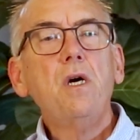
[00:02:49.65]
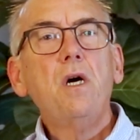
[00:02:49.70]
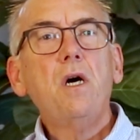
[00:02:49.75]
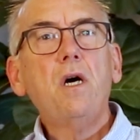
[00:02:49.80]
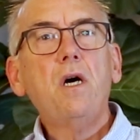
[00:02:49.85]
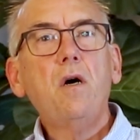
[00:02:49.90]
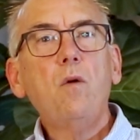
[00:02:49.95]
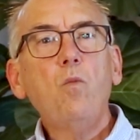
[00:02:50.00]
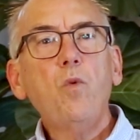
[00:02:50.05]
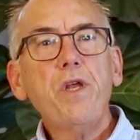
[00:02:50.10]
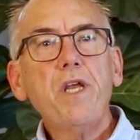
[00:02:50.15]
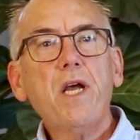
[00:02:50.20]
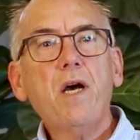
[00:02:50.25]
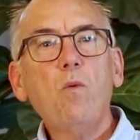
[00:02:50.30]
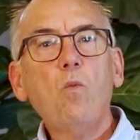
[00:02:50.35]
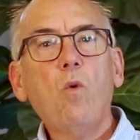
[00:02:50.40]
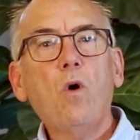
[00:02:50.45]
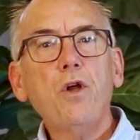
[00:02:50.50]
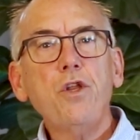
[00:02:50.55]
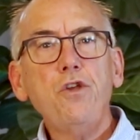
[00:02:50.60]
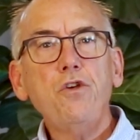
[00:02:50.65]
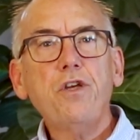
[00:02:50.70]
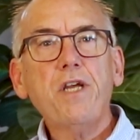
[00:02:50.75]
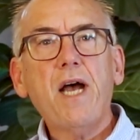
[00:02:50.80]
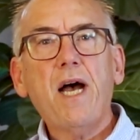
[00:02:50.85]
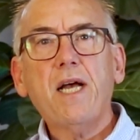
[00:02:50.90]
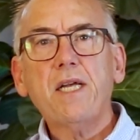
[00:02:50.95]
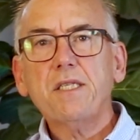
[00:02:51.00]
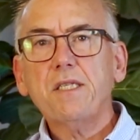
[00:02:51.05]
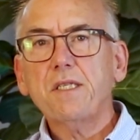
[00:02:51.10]
Want you
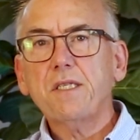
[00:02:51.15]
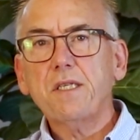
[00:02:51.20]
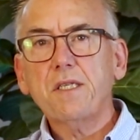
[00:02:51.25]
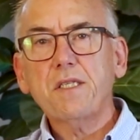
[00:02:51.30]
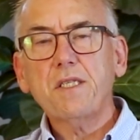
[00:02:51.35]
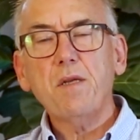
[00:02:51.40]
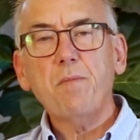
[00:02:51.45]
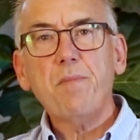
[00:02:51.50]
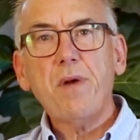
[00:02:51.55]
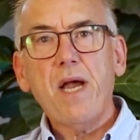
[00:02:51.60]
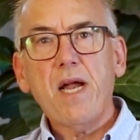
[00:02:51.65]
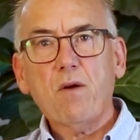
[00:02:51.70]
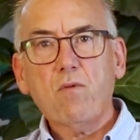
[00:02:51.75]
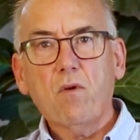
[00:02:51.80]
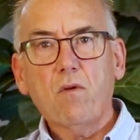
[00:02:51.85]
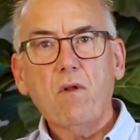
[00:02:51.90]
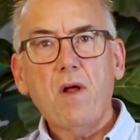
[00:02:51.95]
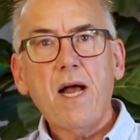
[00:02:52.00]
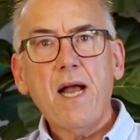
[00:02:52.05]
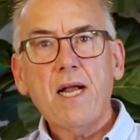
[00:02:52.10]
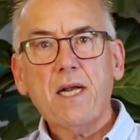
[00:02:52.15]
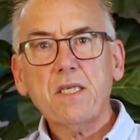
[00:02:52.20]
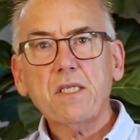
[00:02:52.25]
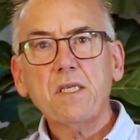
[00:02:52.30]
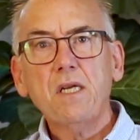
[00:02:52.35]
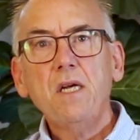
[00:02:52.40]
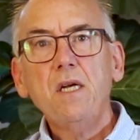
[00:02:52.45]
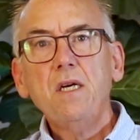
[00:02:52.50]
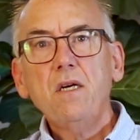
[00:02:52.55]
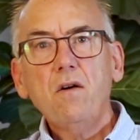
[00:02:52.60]
guys just to sit back, relax,
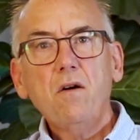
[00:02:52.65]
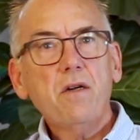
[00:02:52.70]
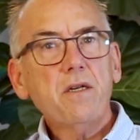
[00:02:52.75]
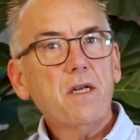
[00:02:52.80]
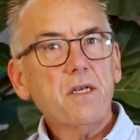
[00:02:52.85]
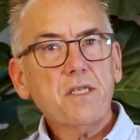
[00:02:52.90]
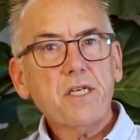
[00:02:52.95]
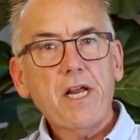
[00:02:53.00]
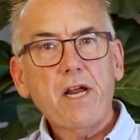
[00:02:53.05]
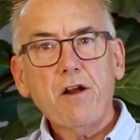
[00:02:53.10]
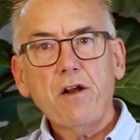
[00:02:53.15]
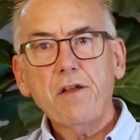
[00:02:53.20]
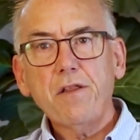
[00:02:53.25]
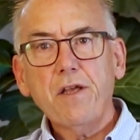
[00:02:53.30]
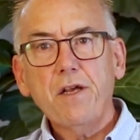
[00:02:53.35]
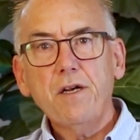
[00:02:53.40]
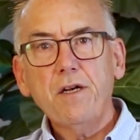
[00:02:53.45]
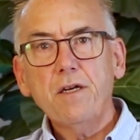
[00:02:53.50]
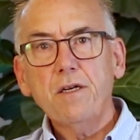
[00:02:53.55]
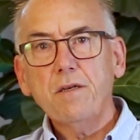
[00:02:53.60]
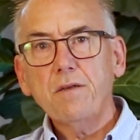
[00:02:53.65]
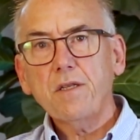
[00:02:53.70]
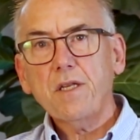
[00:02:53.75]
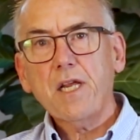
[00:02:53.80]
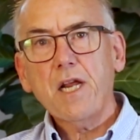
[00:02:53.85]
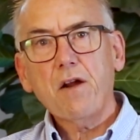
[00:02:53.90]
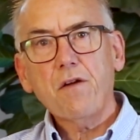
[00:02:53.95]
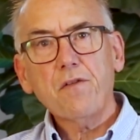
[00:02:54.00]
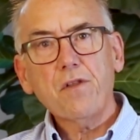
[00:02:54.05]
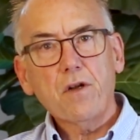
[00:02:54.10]
let us carry the
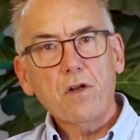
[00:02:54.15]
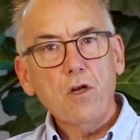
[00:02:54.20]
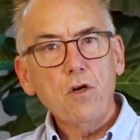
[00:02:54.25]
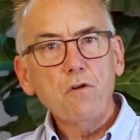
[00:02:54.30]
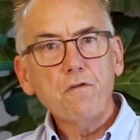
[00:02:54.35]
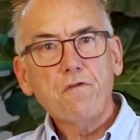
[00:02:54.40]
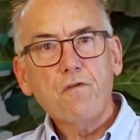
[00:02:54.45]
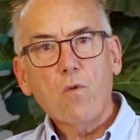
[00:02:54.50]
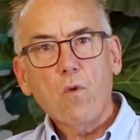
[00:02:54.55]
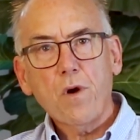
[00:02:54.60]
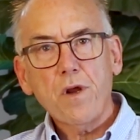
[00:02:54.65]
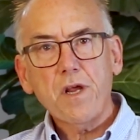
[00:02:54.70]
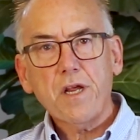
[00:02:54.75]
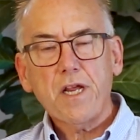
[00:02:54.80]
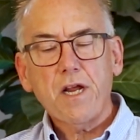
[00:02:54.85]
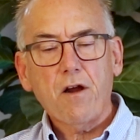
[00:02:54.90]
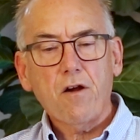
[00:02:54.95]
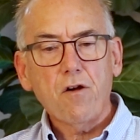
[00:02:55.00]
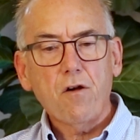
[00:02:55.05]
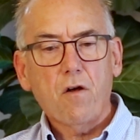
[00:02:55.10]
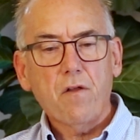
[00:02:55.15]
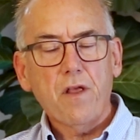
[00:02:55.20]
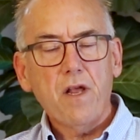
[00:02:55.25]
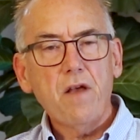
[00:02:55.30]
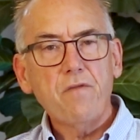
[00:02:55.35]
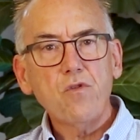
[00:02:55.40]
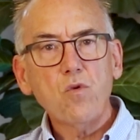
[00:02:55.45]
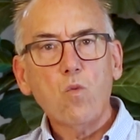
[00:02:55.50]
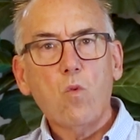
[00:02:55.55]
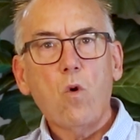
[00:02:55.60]
load for you, carry all the
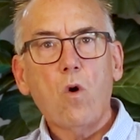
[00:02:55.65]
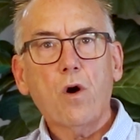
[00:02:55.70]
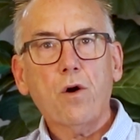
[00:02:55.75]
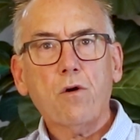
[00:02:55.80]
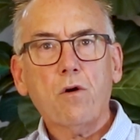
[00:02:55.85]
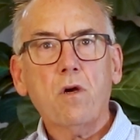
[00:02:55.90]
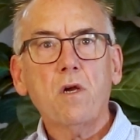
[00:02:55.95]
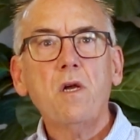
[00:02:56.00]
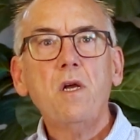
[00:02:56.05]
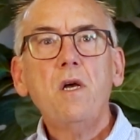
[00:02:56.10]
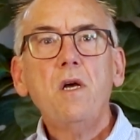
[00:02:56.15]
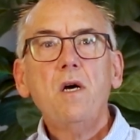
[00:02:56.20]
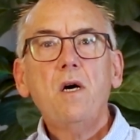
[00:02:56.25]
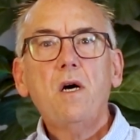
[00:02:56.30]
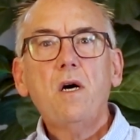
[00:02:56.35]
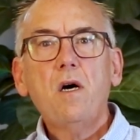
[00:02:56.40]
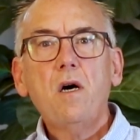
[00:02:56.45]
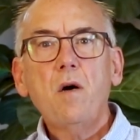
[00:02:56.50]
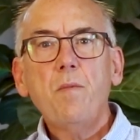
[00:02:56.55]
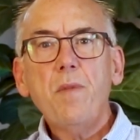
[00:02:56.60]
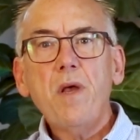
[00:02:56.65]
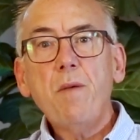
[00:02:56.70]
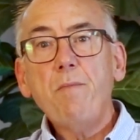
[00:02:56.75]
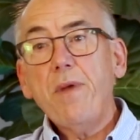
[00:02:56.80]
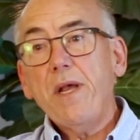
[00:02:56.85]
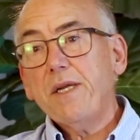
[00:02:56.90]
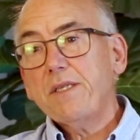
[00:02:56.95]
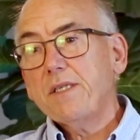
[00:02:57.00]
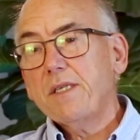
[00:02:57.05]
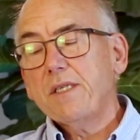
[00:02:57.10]
heavy water, and
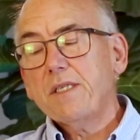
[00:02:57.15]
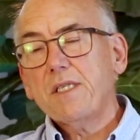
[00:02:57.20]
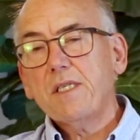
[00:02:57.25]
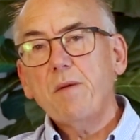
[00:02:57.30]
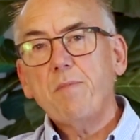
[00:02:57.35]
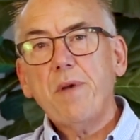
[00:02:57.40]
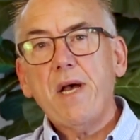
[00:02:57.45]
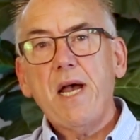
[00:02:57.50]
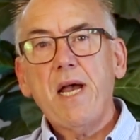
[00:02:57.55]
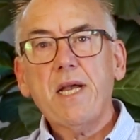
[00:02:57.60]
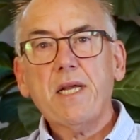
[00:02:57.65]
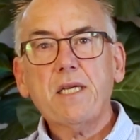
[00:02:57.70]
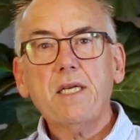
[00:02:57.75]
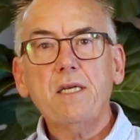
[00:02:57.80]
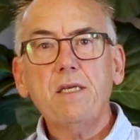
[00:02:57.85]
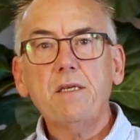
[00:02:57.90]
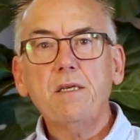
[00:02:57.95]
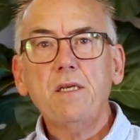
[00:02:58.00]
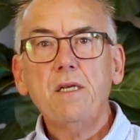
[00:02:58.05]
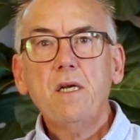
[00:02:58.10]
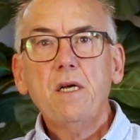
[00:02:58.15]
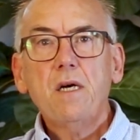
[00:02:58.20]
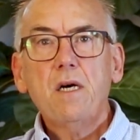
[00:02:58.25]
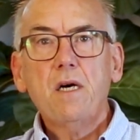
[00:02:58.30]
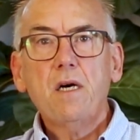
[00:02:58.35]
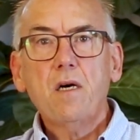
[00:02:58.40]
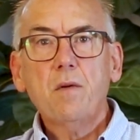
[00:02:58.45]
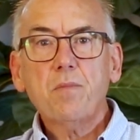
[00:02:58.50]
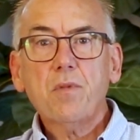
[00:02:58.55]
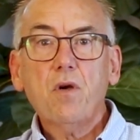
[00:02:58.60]
basically sit back and
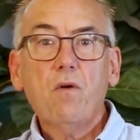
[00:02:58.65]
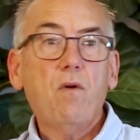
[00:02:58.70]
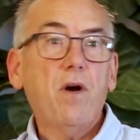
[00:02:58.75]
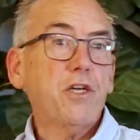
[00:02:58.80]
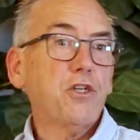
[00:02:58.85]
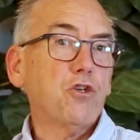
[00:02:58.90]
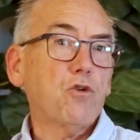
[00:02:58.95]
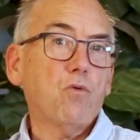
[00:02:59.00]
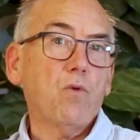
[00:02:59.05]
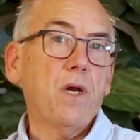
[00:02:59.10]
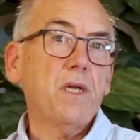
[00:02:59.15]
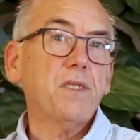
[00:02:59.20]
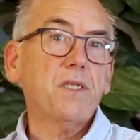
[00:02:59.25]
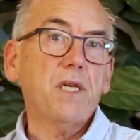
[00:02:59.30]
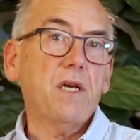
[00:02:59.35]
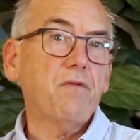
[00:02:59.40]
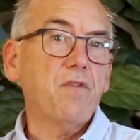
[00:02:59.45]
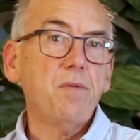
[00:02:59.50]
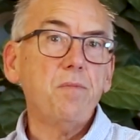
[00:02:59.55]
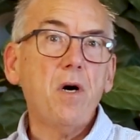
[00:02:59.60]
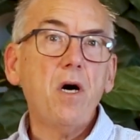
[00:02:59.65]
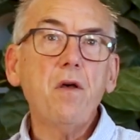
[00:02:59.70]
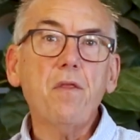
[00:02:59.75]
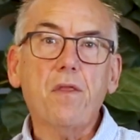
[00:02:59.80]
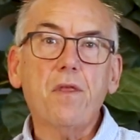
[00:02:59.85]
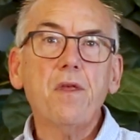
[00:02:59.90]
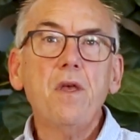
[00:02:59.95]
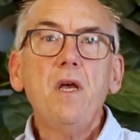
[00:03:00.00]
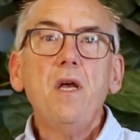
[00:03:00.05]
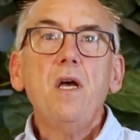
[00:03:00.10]
collect your rents every month.